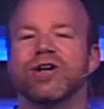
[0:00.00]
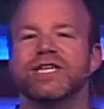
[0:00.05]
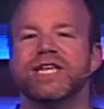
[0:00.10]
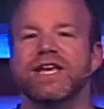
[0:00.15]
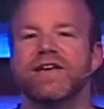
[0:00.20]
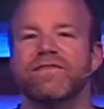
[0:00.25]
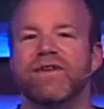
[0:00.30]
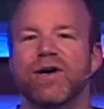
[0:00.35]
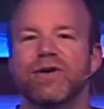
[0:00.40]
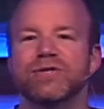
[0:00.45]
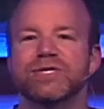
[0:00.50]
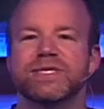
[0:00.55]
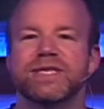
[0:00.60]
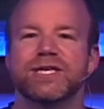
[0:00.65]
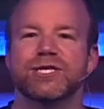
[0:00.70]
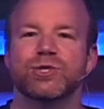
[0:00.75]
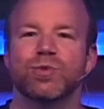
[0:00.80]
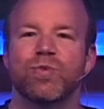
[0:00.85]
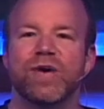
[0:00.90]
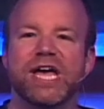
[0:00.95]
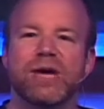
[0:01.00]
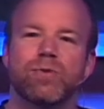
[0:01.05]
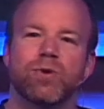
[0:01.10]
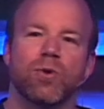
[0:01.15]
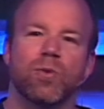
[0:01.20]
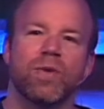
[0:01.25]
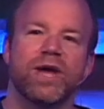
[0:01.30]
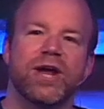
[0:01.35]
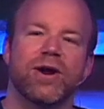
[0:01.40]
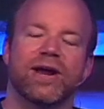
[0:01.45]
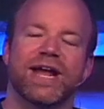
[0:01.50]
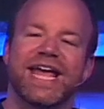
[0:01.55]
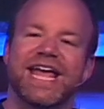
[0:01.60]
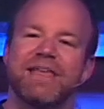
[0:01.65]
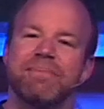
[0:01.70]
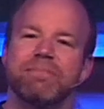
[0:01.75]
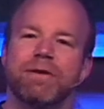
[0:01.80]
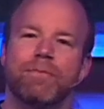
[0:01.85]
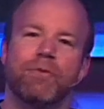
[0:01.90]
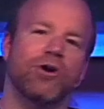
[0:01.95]
Devos this week, where we are
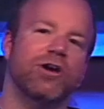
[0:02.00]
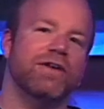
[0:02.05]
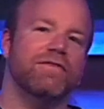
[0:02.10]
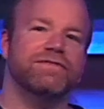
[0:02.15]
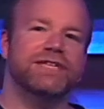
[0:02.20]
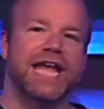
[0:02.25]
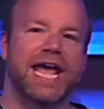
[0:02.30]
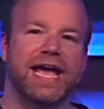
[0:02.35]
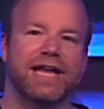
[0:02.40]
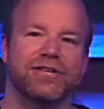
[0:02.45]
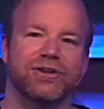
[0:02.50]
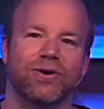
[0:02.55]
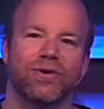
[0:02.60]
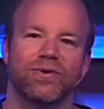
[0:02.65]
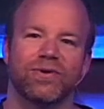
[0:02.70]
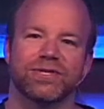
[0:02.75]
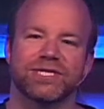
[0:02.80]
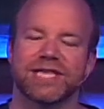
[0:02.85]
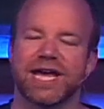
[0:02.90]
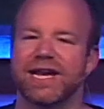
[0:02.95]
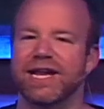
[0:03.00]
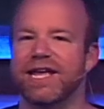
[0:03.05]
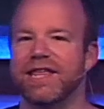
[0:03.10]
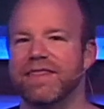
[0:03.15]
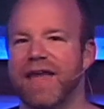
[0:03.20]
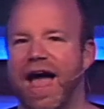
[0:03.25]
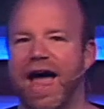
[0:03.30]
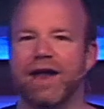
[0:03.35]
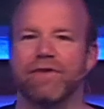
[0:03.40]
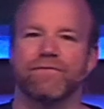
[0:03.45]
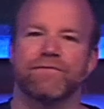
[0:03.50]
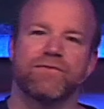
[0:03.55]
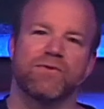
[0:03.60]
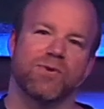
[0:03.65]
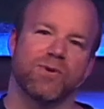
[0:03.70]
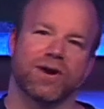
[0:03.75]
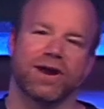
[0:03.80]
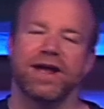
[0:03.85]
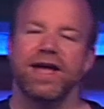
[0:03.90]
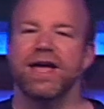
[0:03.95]
in the book of Daniel, studying that
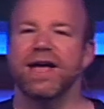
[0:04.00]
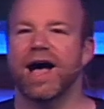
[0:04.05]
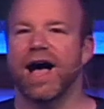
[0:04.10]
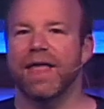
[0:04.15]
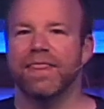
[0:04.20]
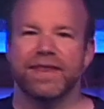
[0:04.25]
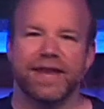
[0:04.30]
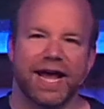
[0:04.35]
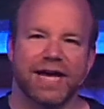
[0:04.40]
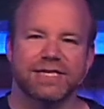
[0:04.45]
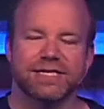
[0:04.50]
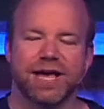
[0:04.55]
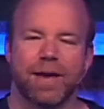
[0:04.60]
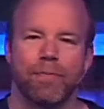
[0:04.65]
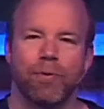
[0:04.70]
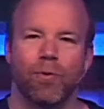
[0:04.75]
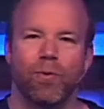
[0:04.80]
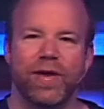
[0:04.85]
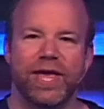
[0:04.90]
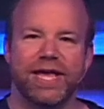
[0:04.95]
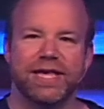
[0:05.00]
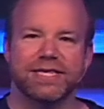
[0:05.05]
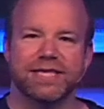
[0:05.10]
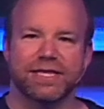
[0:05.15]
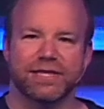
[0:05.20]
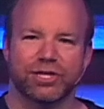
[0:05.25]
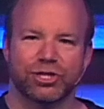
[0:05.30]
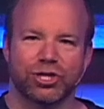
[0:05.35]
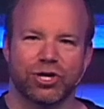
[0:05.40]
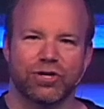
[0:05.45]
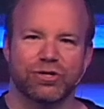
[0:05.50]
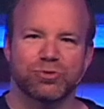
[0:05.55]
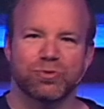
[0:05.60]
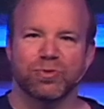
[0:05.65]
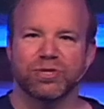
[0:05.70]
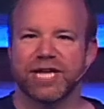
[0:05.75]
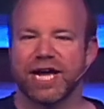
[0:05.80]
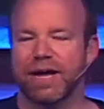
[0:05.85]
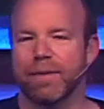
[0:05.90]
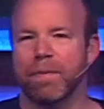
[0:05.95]
for the next couple weeks at the church. We'll
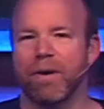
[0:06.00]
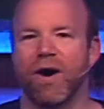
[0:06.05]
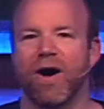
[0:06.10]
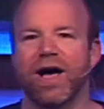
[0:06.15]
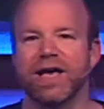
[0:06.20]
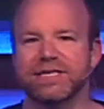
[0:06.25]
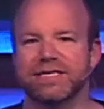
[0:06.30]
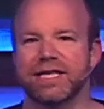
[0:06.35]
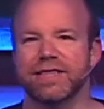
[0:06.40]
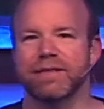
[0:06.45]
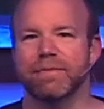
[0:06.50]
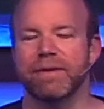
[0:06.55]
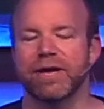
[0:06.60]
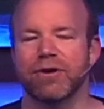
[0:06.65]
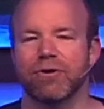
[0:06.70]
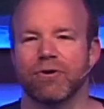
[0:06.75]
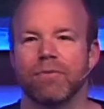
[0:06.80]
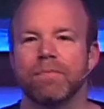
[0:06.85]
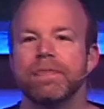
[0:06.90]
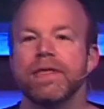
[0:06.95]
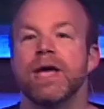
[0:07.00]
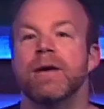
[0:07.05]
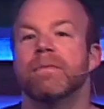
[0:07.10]
take a pause in the middle.